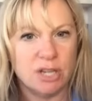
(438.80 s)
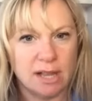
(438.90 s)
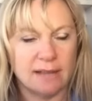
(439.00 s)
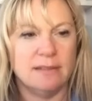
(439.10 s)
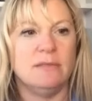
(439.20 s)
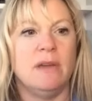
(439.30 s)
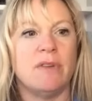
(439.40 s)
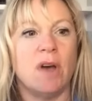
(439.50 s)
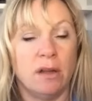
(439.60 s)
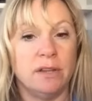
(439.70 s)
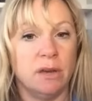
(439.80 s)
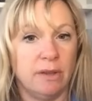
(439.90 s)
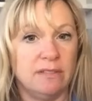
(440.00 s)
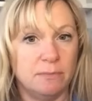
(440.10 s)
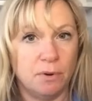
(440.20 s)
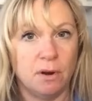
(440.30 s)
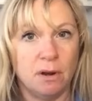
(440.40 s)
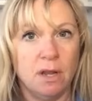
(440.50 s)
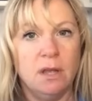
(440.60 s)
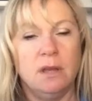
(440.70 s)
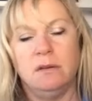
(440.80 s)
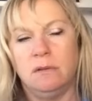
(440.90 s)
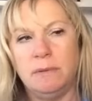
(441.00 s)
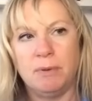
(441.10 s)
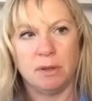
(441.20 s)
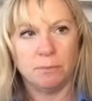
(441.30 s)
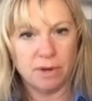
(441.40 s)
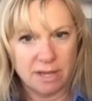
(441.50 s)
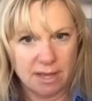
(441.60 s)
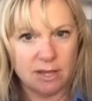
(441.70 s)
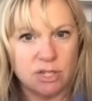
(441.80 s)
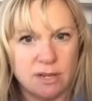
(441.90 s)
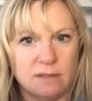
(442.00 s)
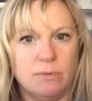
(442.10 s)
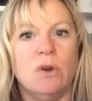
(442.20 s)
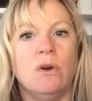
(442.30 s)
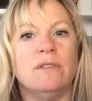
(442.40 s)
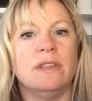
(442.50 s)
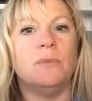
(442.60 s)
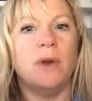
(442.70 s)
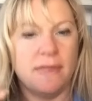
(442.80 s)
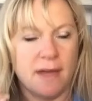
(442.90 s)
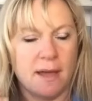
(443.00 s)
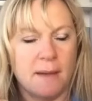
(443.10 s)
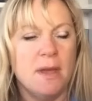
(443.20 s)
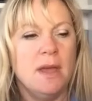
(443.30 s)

classes we have ongoing support where people can bring EKGs, we go over them with them.